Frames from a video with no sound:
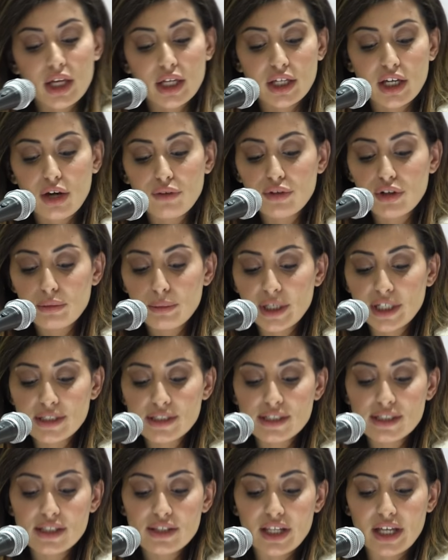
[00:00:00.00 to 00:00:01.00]

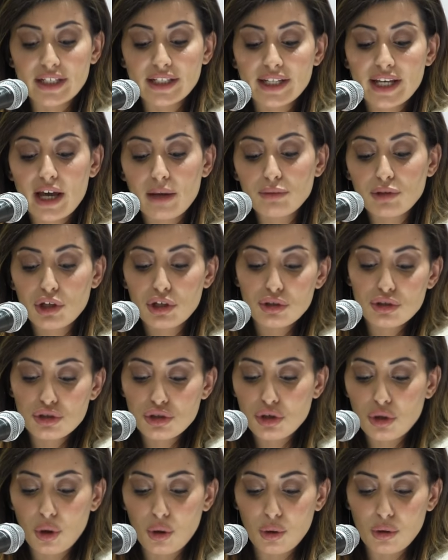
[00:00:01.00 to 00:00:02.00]
Governments that kept
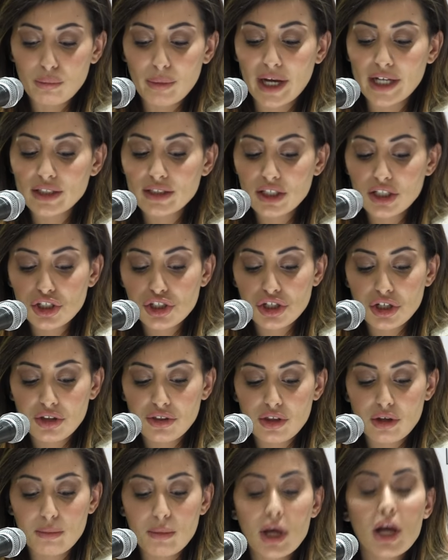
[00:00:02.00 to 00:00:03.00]
control by teaching
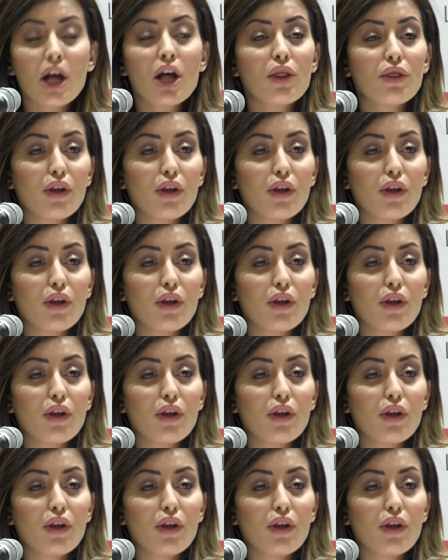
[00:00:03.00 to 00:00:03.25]
them